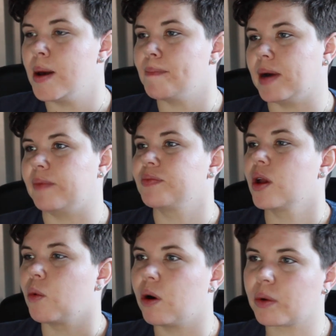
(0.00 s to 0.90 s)
But
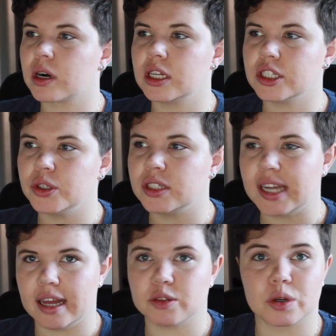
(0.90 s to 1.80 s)
what we're going to do
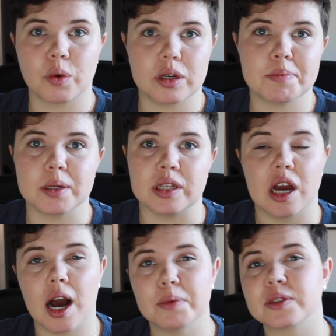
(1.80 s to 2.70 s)
today is we're going to build the
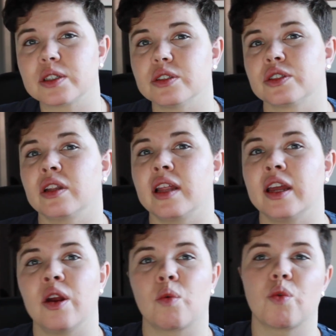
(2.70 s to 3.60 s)
obstacles so
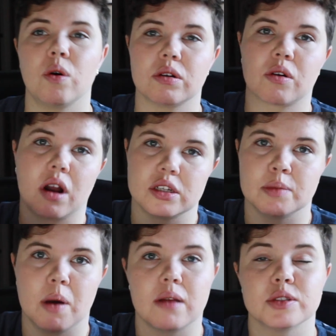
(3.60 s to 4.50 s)
they roll across the
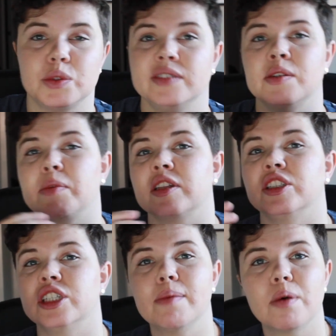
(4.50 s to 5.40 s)
bottom so we have something to
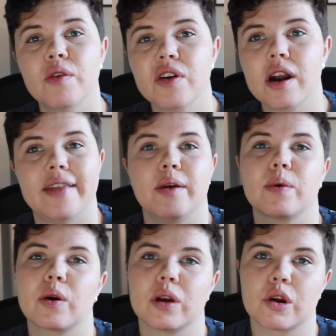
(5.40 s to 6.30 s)
jump over, and then we're
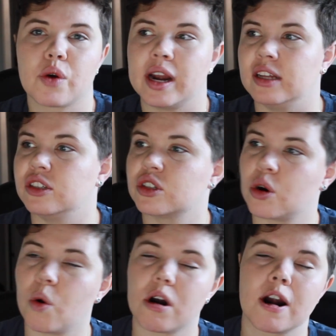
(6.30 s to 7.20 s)
going to create a
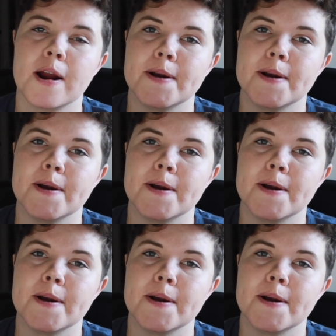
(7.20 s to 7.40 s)
score